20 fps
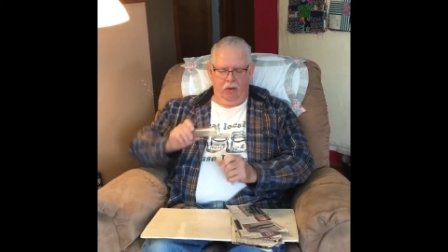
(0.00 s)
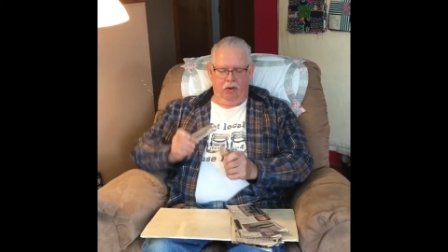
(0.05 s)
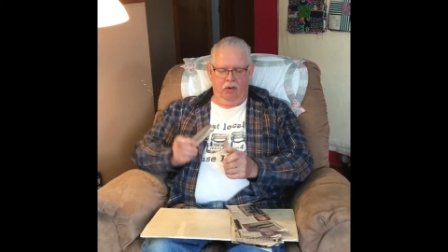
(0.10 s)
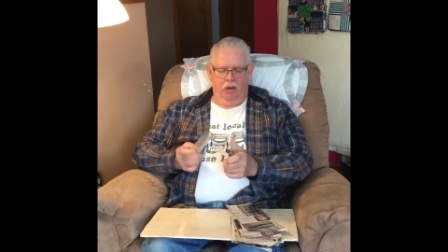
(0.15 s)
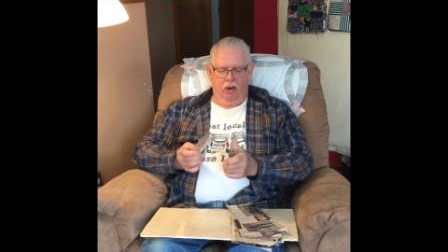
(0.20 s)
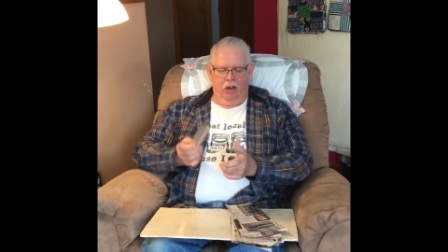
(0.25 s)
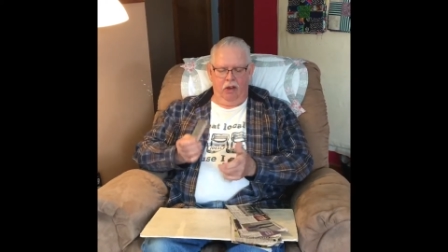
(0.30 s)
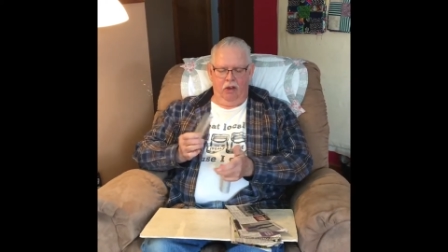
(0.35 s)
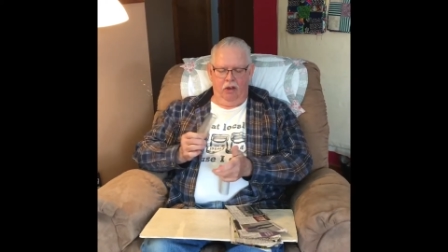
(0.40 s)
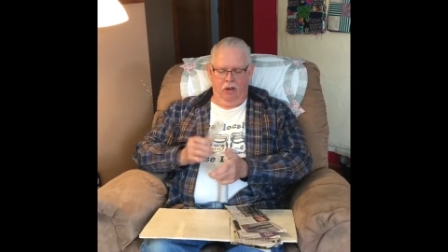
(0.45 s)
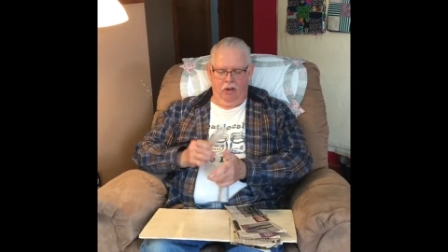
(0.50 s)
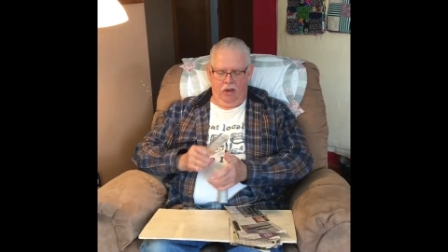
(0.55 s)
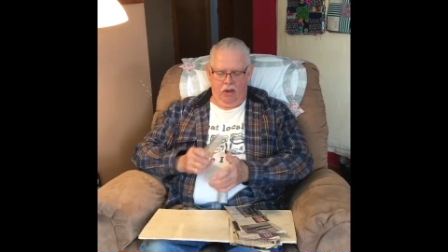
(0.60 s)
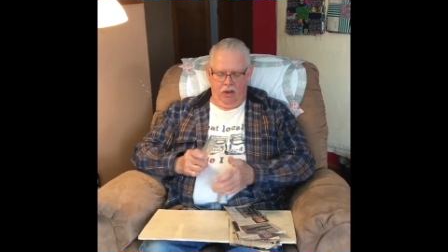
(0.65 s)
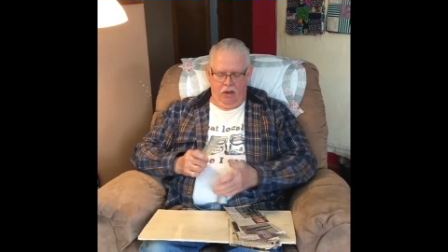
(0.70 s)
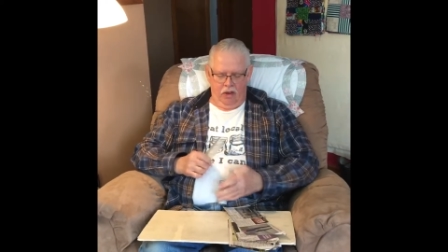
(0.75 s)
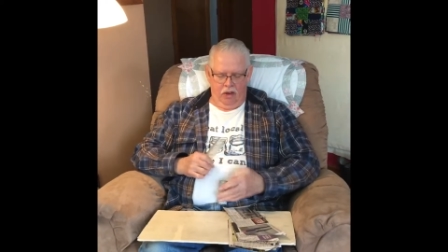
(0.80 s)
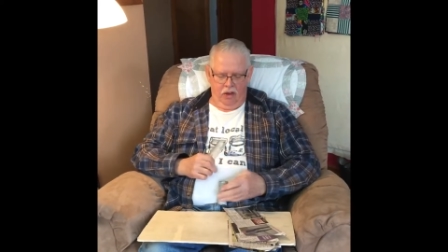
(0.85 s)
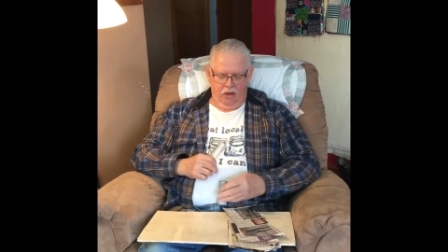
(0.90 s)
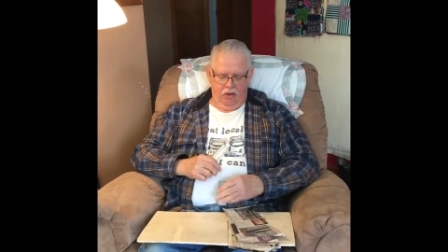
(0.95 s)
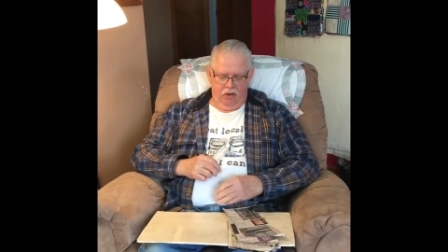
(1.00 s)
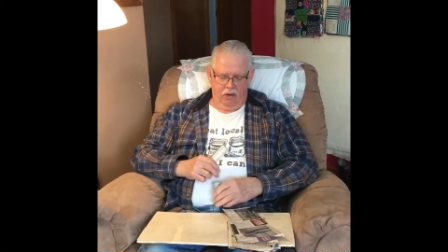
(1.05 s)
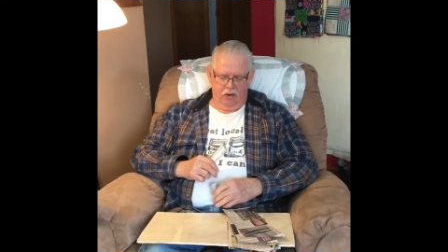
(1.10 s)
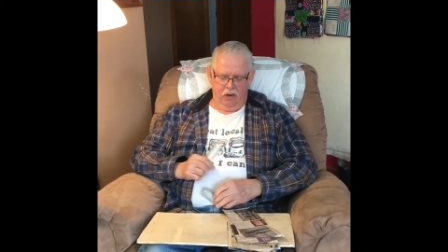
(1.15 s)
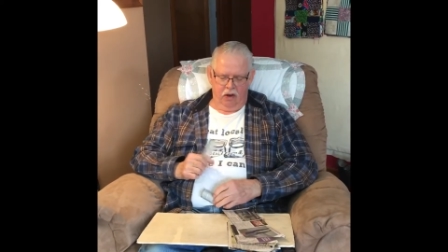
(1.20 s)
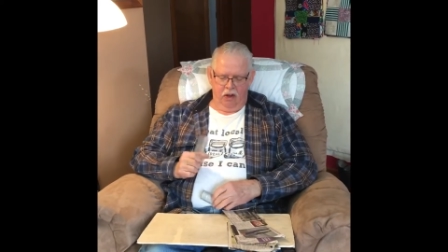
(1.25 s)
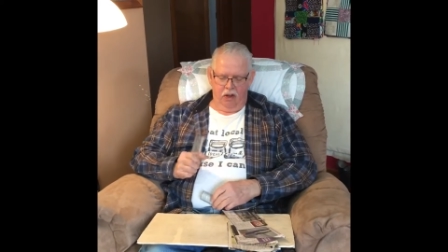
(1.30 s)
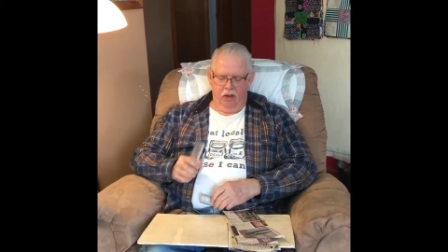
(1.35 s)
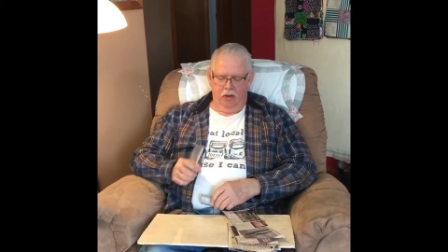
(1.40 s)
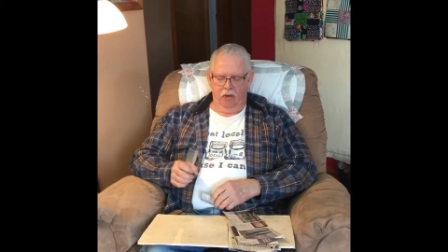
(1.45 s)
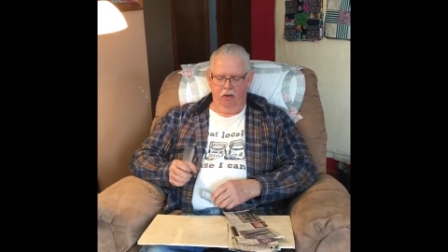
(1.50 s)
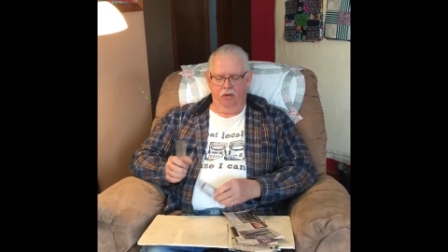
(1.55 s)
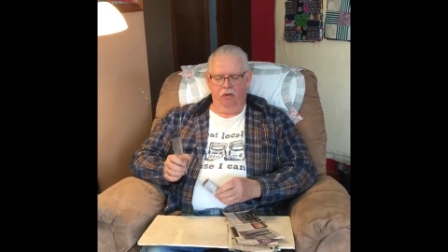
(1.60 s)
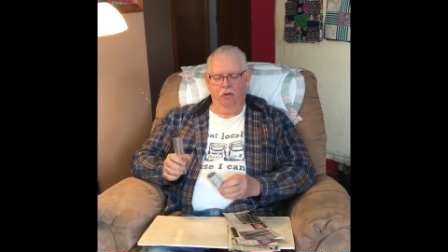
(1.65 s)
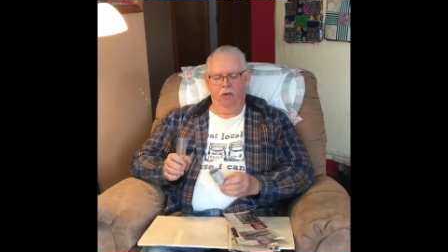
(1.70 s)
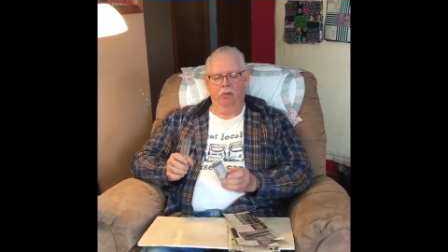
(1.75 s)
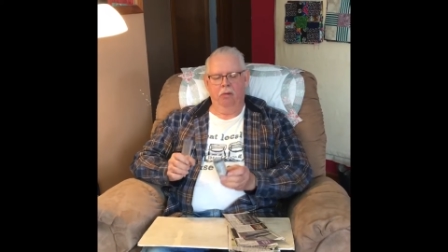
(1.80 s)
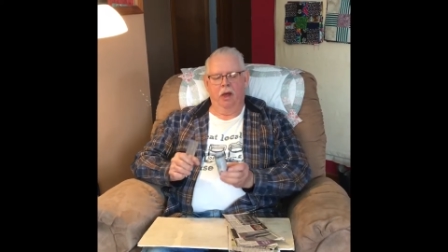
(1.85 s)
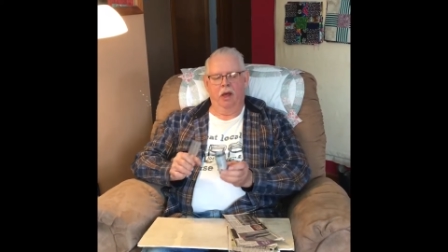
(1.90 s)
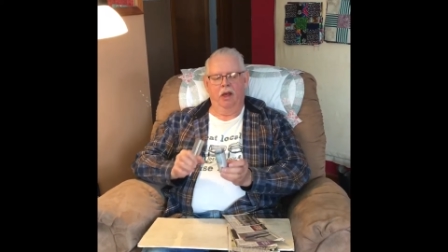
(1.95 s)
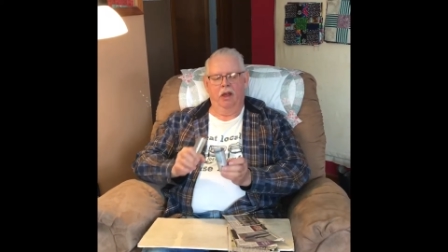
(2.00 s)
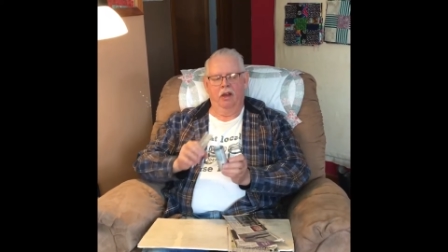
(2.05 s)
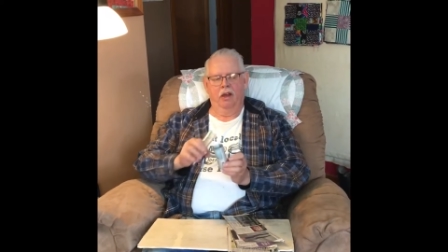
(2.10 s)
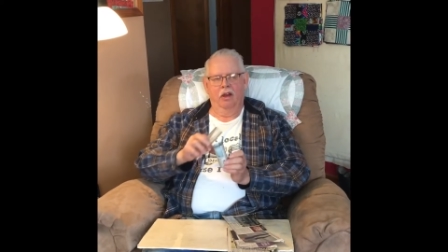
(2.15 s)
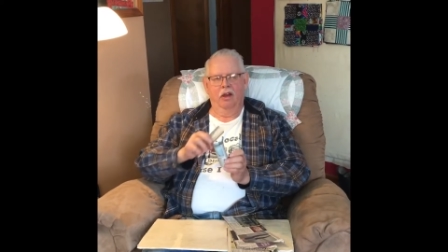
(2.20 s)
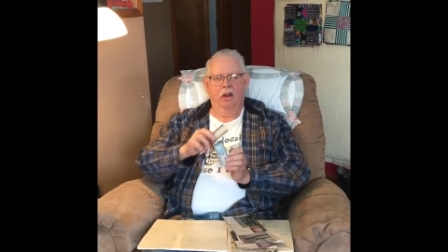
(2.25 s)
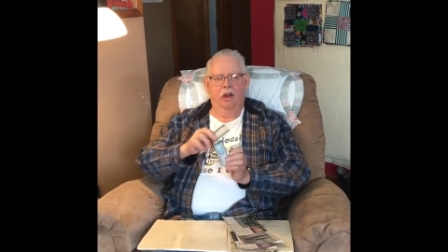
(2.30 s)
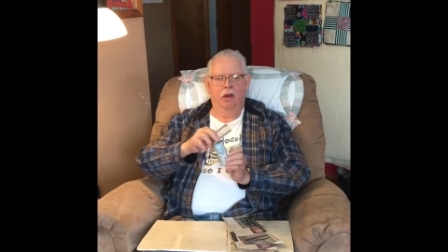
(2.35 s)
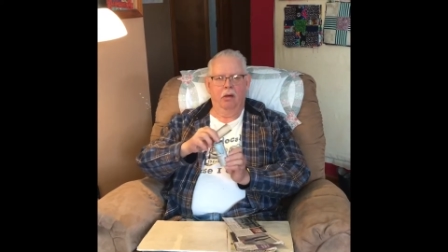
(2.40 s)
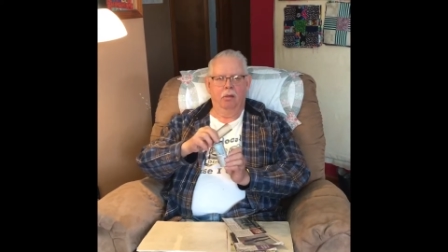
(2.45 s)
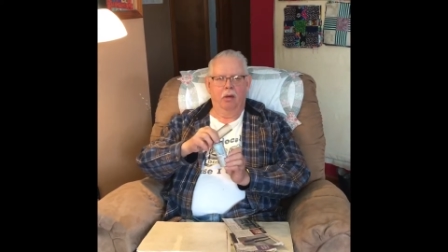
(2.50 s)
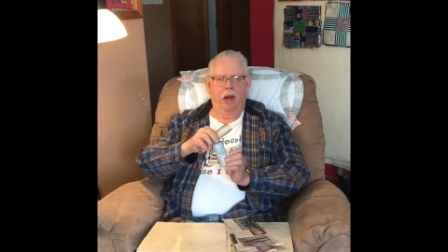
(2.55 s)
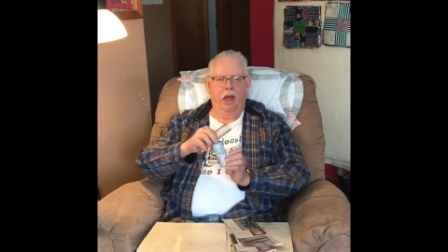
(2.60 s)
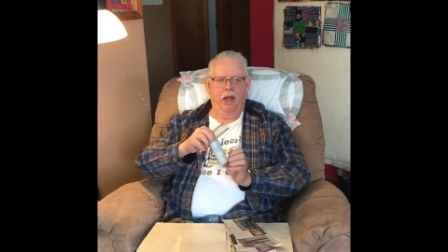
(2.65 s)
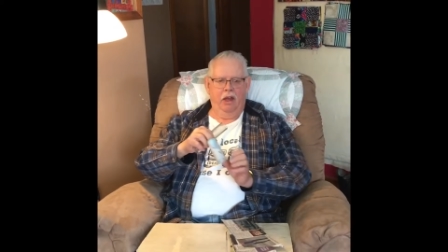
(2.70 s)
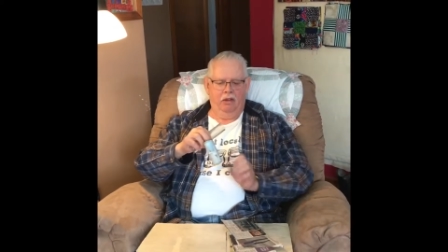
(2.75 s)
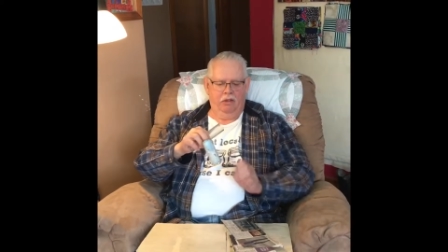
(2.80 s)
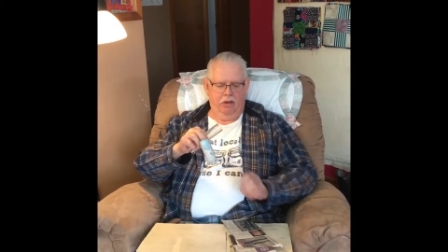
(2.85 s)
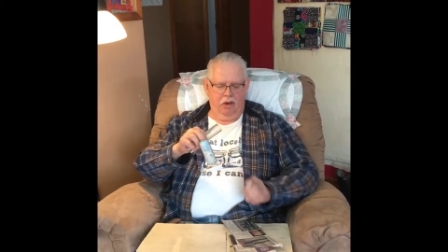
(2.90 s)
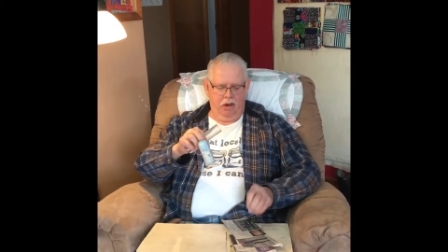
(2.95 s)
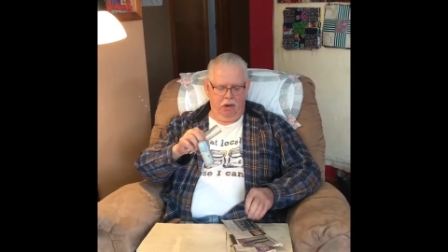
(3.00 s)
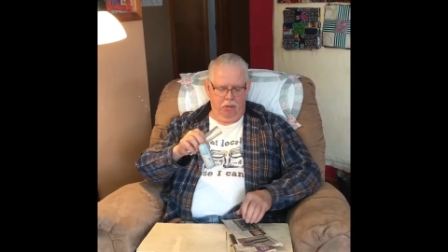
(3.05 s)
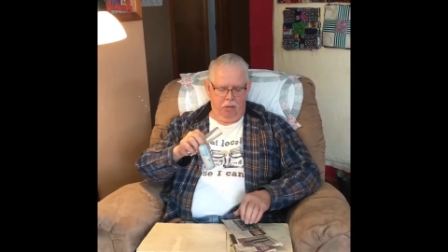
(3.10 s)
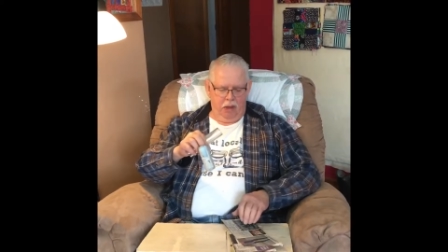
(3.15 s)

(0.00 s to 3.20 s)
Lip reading: which I use for my plants in the